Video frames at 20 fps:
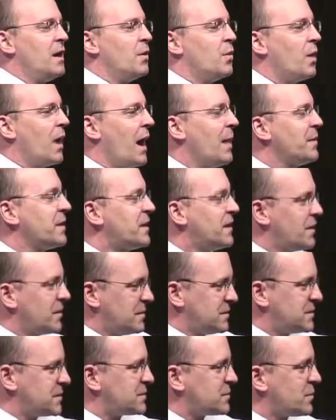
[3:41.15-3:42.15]
Well, how many here,
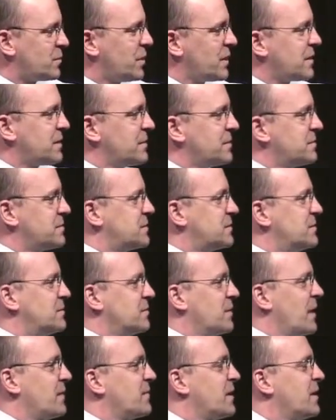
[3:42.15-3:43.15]
and just quick,
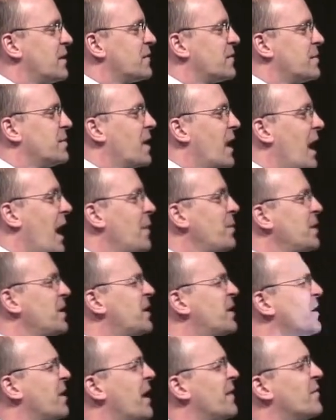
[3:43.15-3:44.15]
love to hear it from you, how many
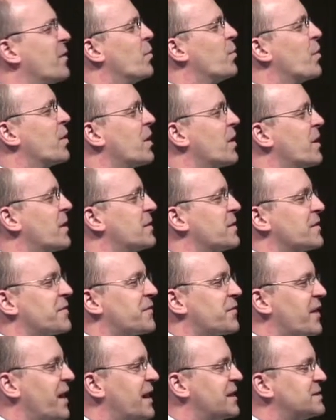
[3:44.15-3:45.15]
here have a word or a
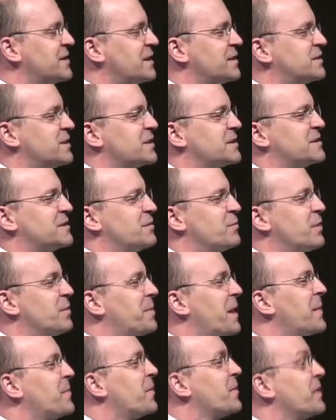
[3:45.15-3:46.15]
phrase that just, when
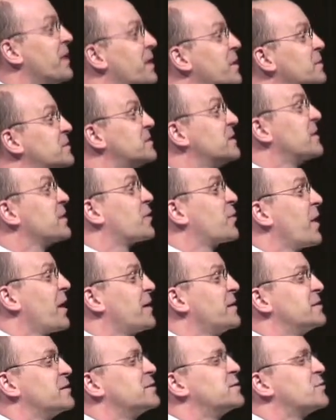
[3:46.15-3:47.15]
they use it
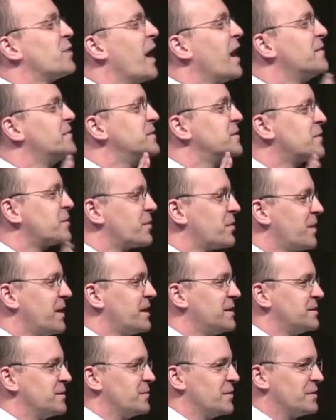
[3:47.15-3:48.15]
incorrectly, just drives you
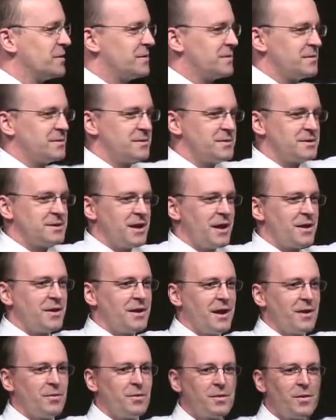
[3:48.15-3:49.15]
crazy? Shout it
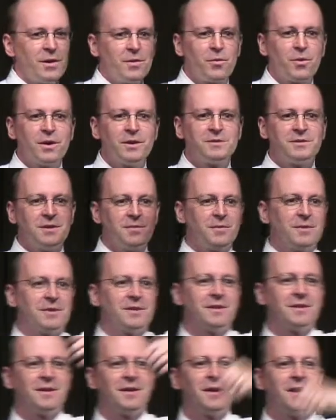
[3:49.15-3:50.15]
out. What words?
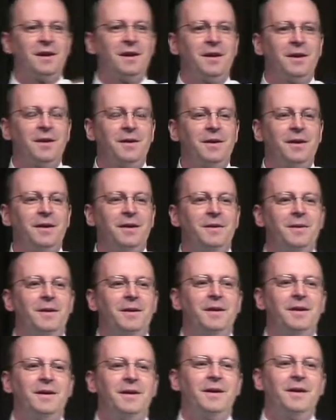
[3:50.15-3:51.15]

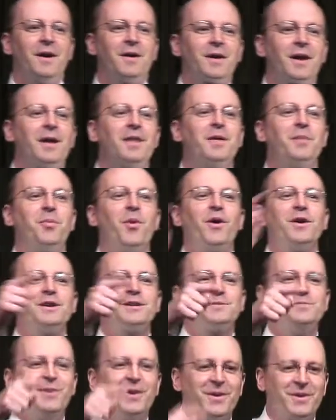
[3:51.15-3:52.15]
Okay, the point
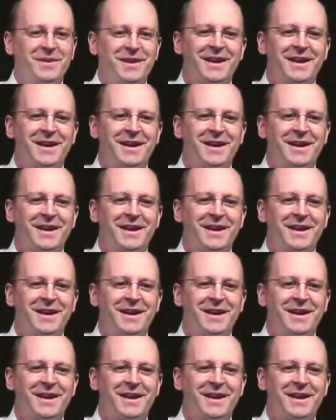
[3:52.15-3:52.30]
is moot.